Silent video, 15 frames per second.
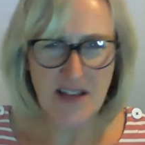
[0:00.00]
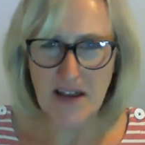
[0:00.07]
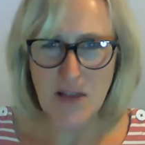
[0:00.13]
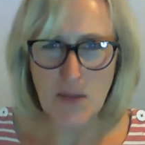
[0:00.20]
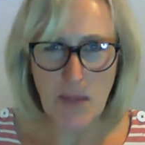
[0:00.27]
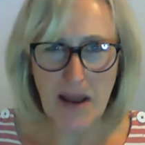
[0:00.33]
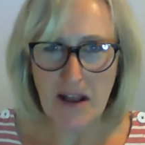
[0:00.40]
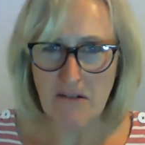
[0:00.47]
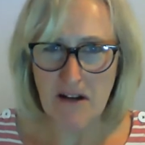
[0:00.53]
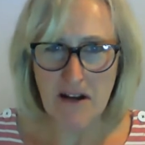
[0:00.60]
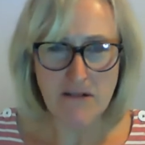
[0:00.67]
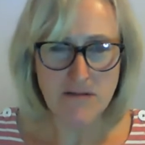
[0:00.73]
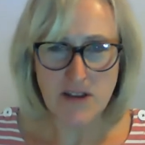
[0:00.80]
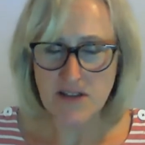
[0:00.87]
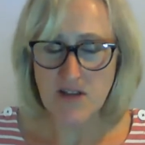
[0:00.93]
that in the
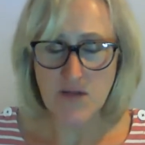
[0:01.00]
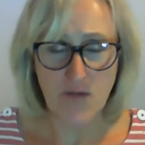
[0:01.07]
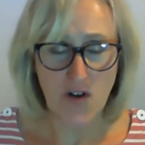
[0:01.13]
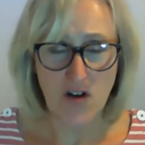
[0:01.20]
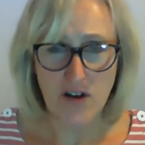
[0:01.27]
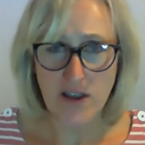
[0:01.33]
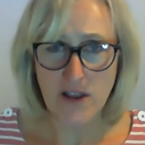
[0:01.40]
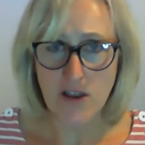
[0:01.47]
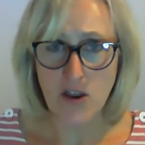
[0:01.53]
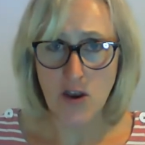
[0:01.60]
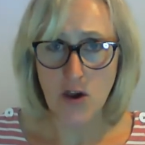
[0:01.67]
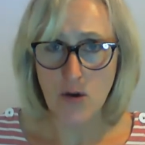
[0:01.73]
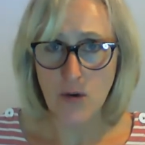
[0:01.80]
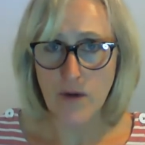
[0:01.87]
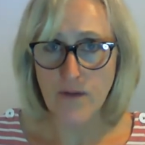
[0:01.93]
background. It's fine,
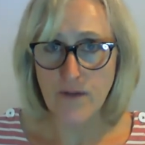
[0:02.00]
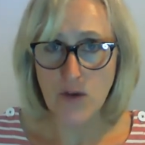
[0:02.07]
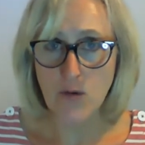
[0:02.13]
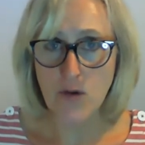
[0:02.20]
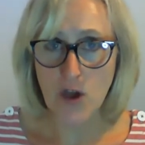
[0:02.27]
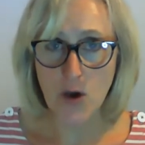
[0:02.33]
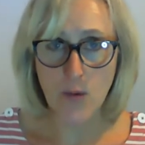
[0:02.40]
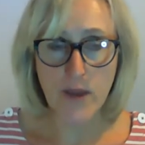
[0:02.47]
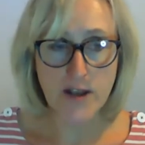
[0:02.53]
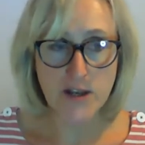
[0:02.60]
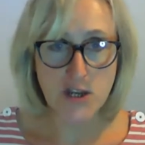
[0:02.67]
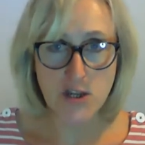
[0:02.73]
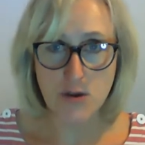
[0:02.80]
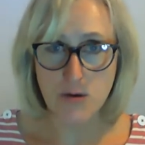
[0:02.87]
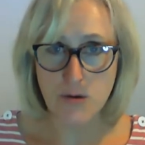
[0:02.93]
if you go
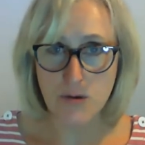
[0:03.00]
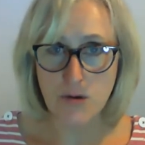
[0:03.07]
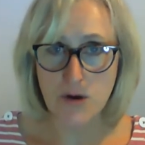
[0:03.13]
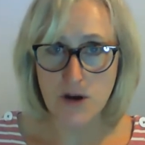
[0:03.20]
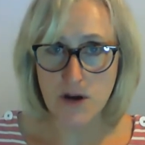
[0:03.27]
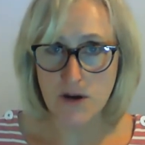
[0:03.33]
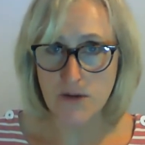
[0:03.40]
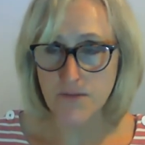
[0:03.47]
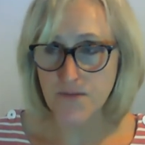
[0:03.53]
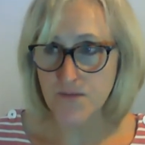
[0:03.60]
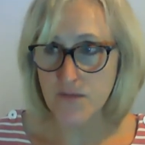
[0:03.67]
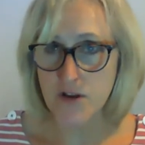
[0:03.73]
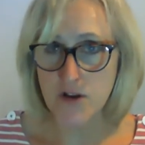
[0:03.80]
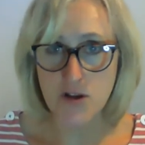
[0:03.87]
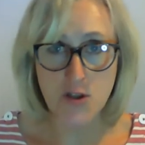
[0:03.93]
into
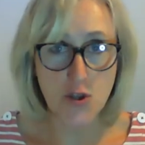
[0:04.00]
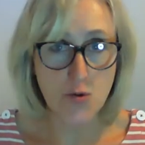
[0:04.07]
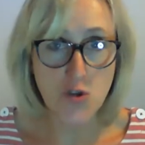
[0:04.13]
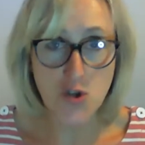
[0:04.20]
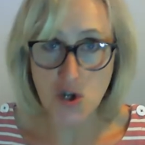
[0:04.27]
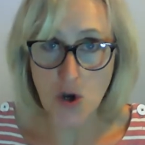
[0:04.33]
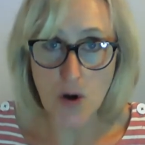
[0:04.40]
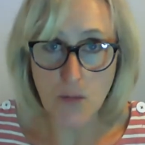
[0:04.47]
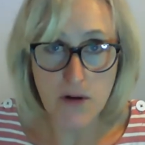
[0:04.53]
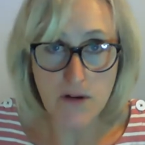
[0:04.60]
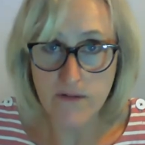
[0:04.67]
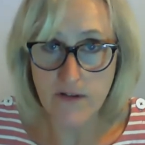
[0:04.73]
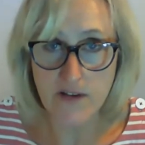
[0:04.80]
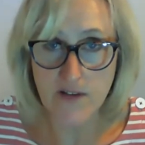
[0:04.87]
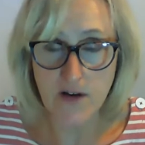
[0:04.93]
a new shop,
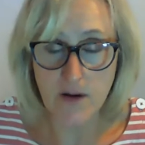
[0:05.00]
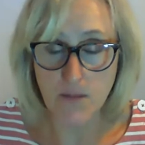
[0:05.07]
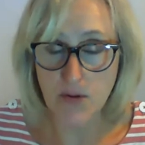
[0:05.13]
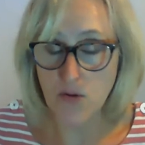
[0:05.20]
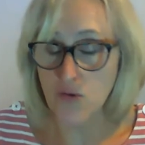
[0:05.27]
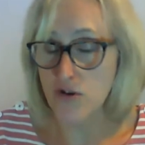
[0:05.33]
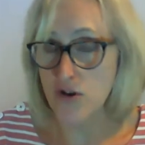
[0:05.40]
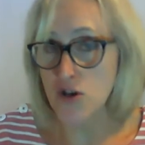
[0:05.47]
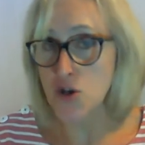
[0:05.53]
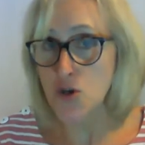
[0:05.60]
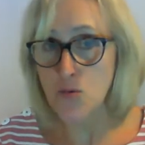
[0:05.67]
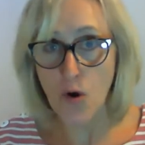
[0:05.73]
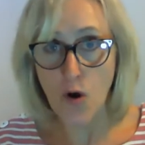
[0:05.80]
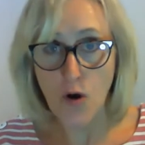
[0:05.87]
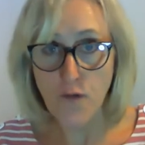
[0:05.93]
for example, or a
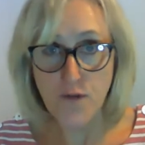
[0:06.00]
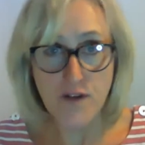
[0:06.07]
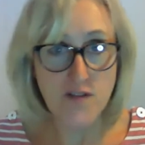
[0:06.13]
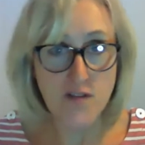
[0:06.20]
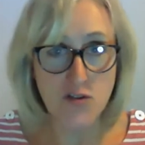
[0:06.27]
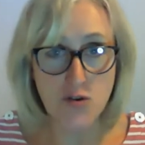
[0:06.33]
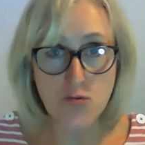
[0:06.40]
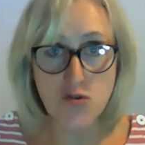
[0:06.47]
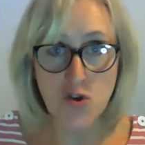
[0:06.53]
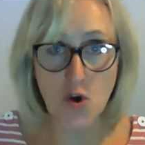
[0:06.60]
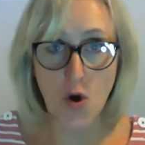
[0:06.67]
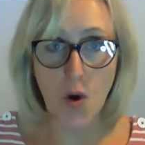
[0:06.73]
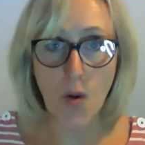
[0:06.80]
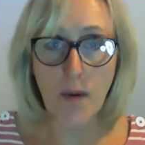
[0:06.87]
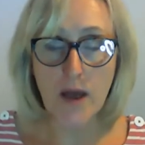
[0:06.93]
new office, a new
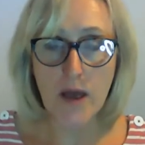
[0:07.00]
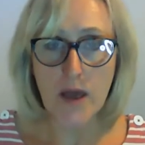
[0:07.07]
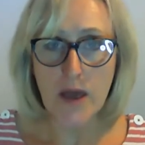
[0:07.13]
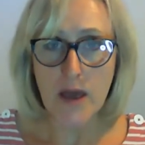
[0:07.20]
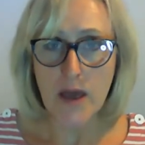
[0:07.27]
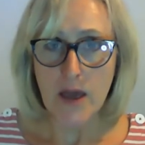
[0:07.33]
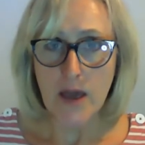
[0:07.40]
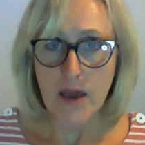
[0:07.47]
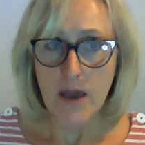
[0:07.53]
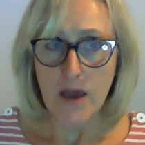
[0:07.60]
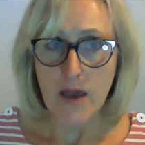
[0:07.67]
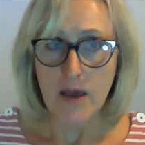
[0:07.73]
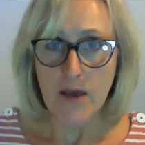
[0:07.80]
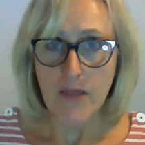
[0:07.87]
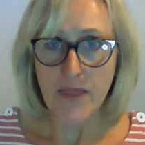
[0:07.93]
job,
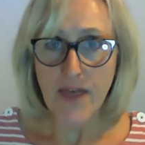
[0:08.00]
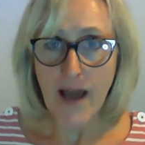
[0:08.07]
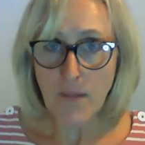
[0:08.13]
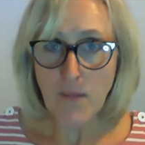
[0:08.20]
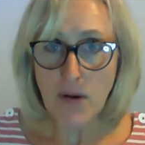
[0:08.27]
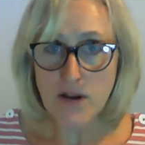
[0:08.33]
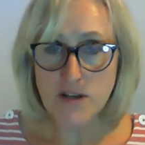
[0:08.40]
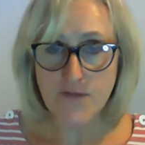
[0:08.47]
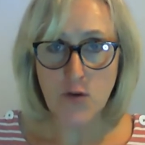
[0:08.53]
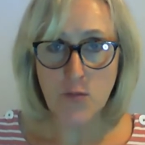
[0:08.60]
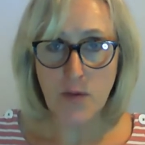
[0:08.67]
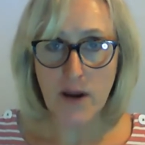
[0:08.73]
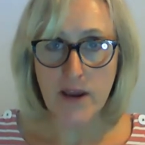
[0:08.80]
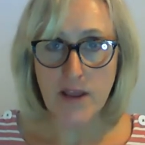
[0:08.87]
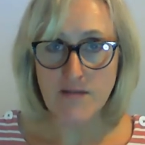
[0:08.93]
that part of your
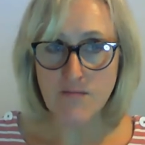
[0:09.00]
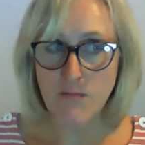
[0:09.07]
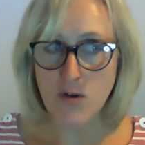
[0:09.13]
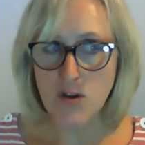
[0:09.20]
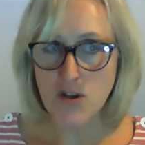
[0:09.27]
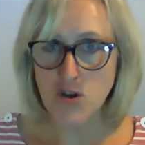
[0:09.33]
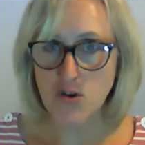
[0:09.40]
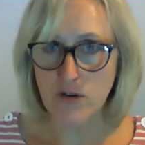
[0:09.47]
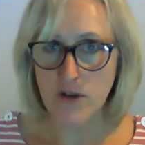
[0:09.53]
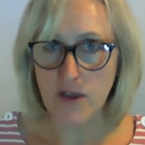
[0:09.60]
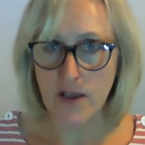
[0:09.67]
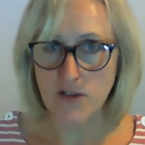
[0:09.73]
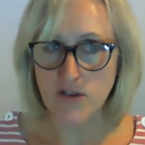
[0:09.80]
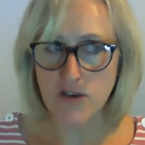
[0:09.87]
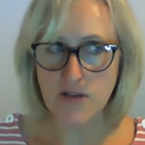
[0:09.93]
brain is
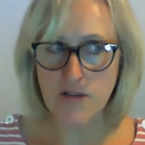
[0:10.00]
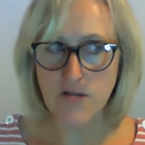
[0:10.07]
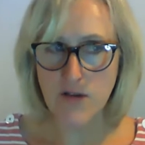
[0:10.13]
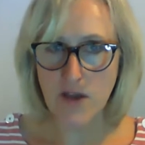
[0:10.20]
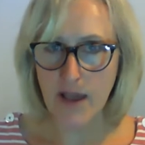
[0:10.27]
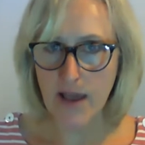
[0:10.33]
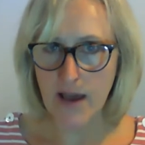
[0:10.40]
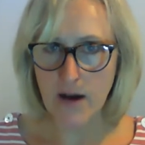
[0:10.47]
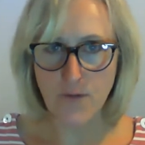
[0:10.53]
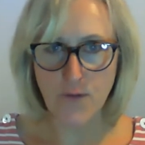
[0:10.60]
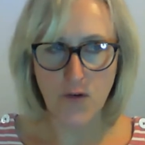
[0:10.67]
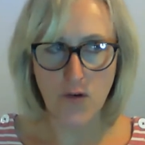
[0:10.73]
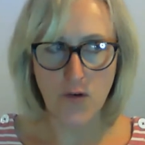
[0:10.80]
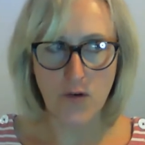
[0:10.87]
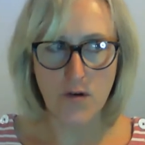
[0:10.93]
monitoring, just looking out
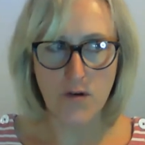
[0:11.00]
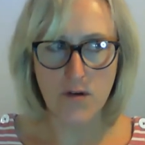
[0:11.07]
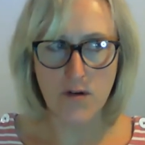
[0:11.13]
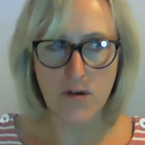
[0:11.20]
for,